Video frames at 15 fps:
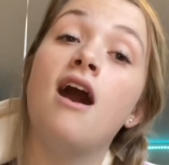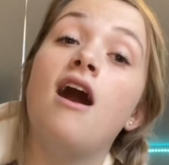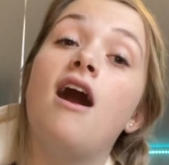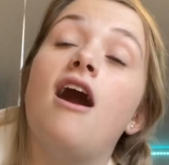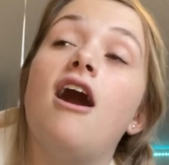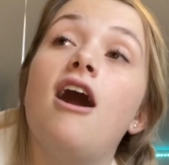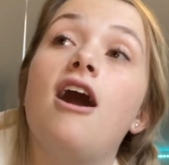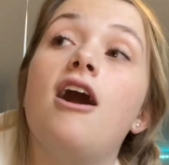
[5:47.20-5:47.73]

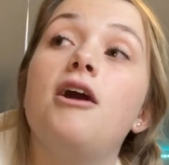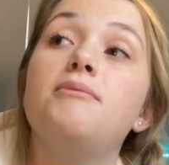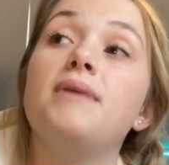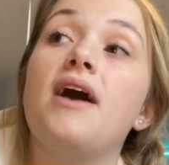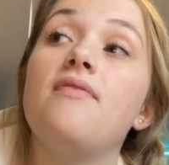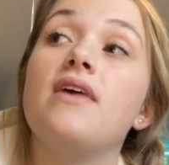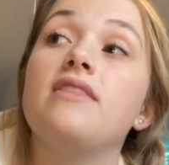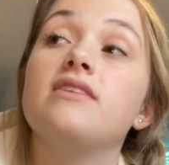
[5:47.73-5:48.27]

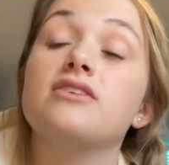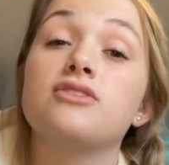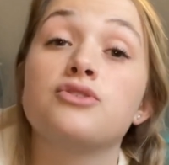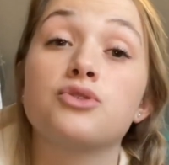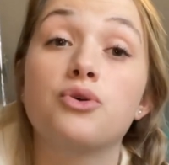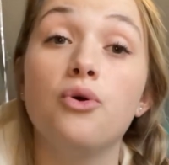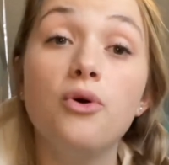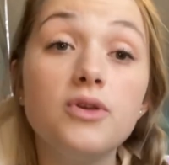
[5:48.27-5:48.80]
And then the
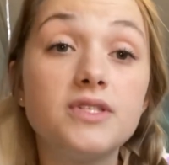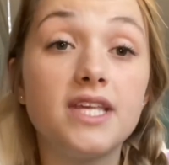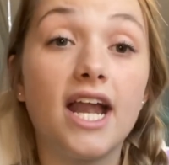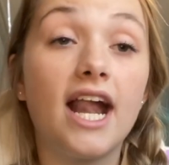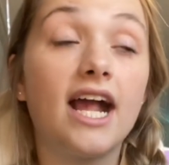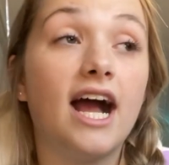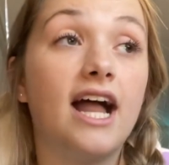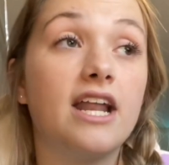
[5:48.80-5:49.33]
schools that
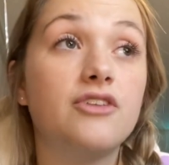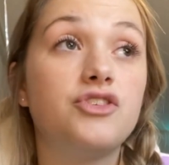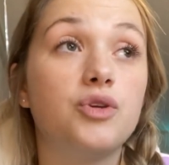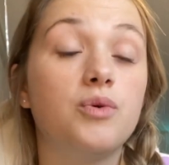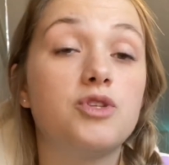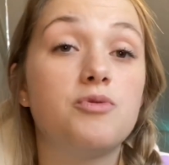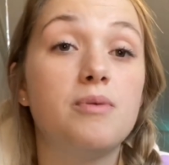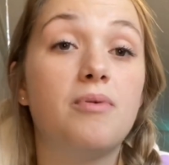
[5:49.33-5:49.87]
I got into,
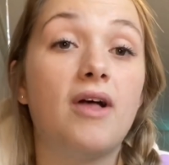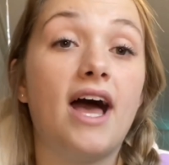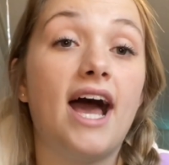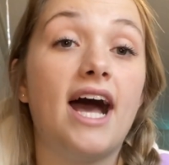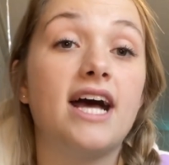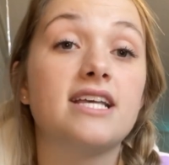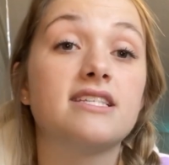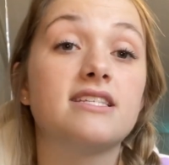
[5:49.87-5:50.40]
which people
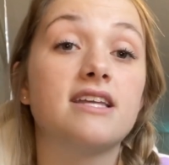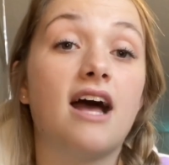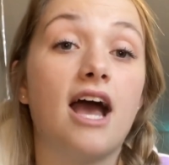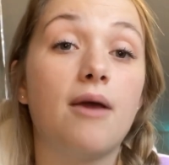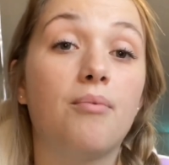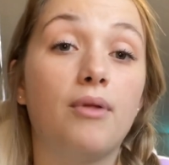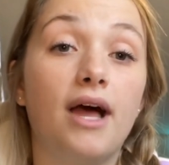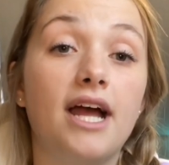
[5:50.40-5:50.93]
asked, I
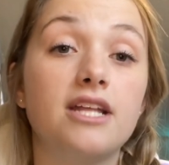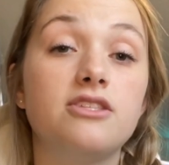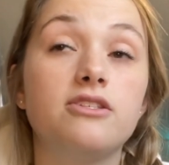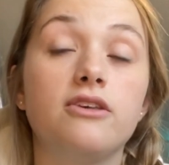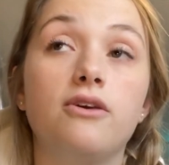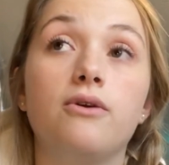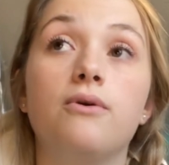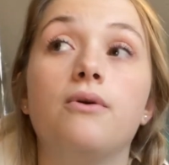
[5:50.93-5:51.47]
applied
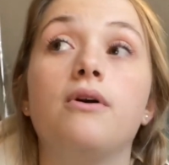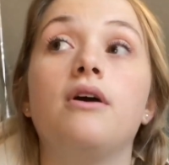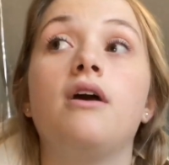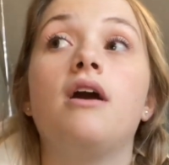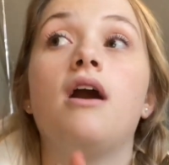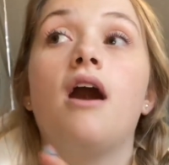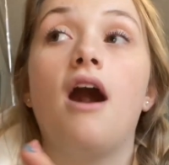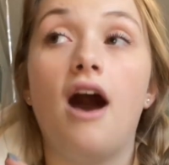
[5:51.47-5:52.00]
to
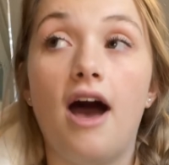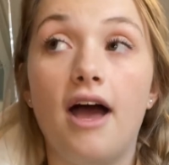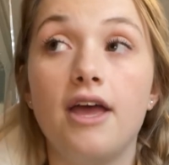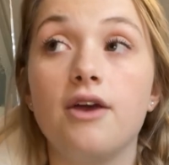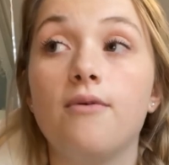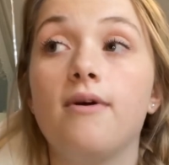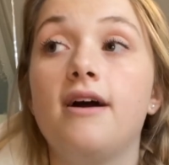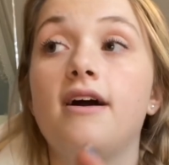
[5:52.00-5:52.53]

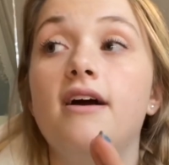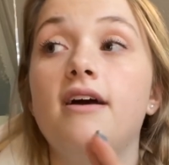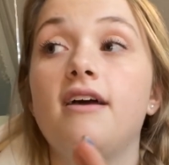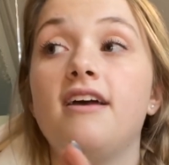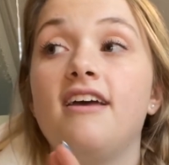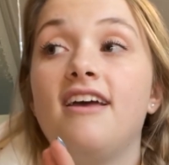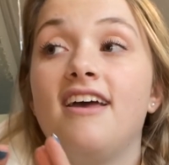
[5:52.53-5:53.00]
Iowa,